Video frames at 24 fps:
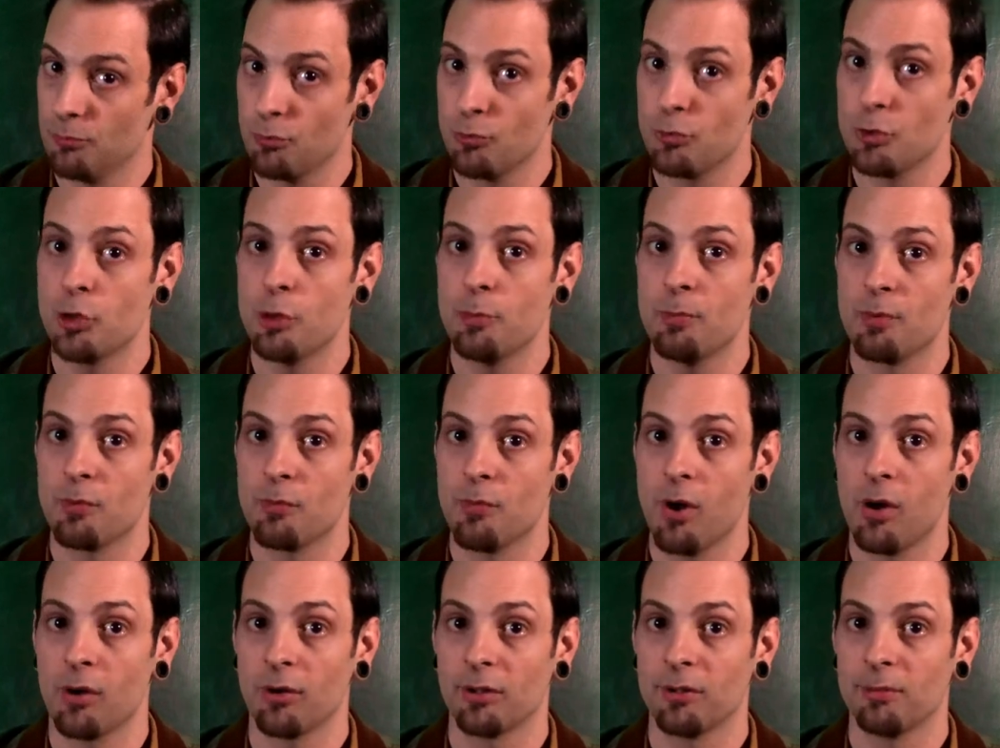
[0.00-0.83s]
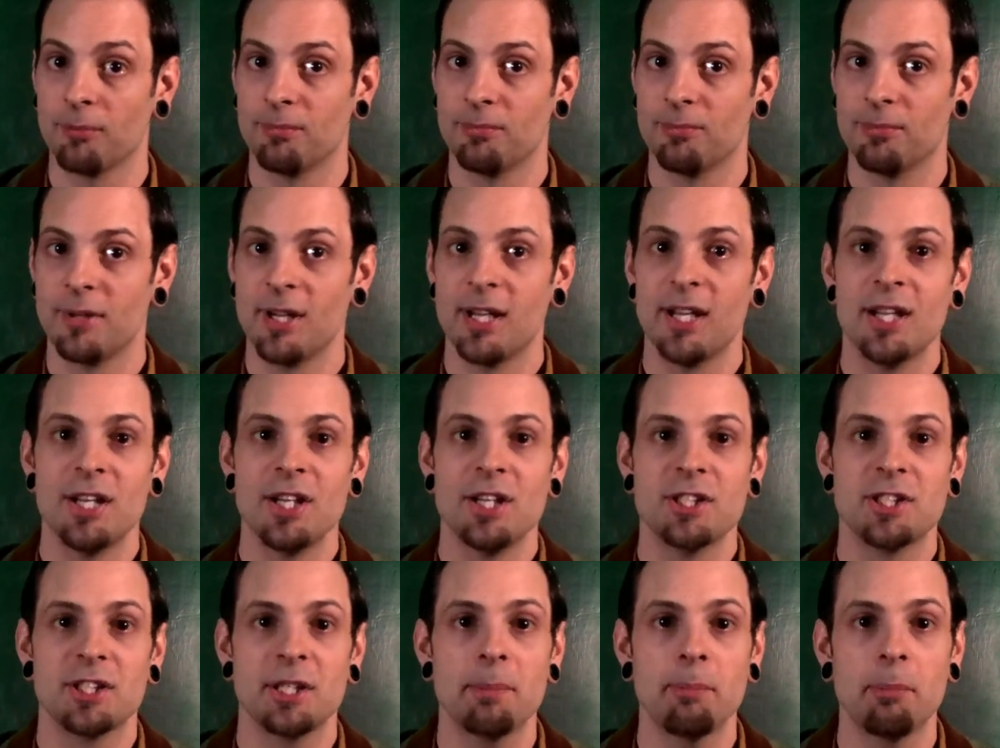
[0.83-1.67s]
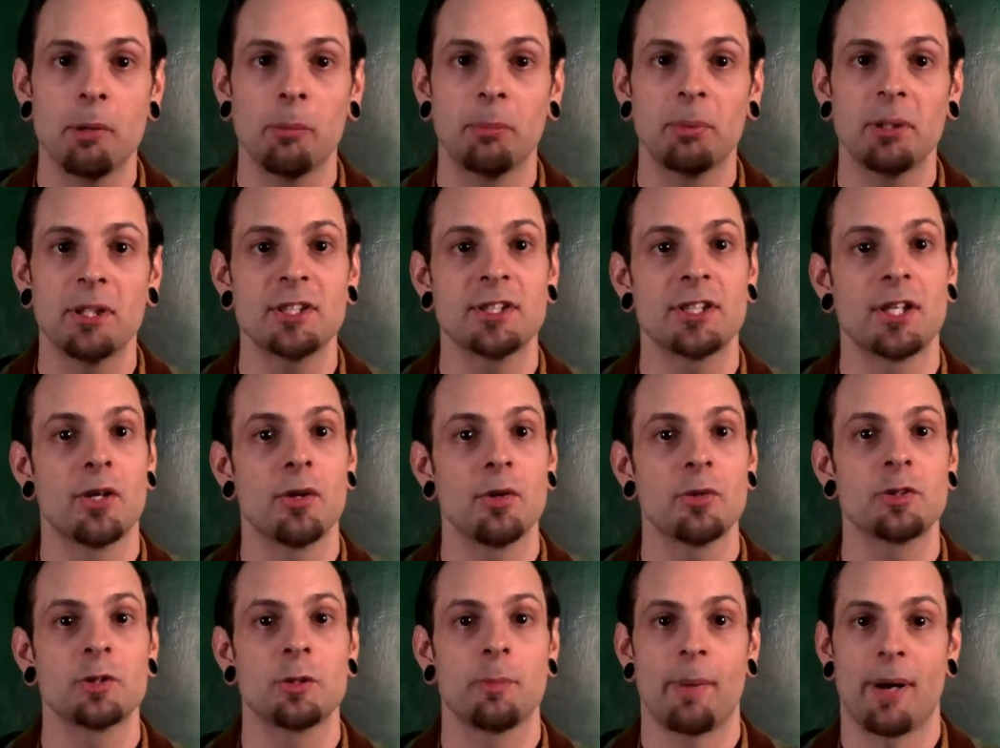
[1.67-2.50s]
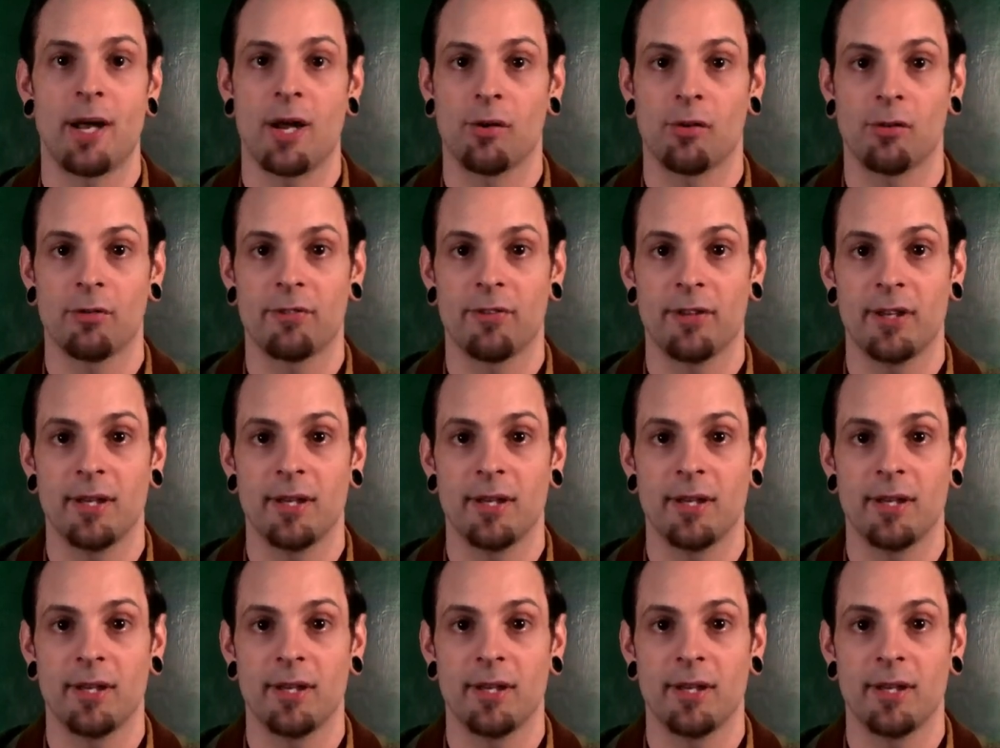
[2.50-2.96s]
You'd be wrong. She published an autobiography